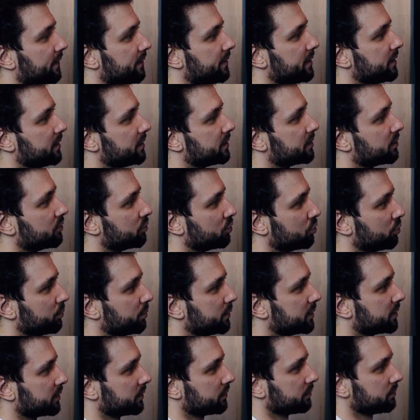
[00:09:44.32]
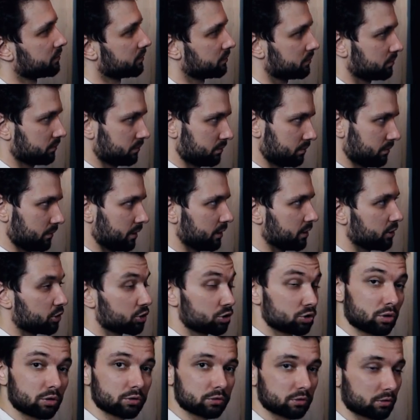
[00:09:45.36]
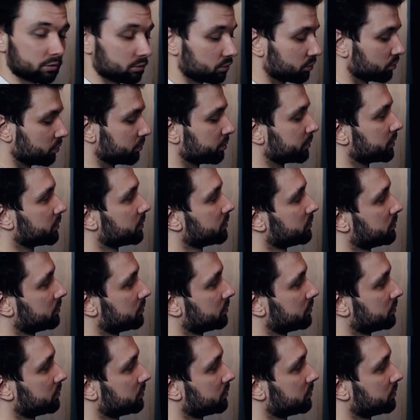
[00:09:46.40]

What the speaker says: these groups in a shorter groups,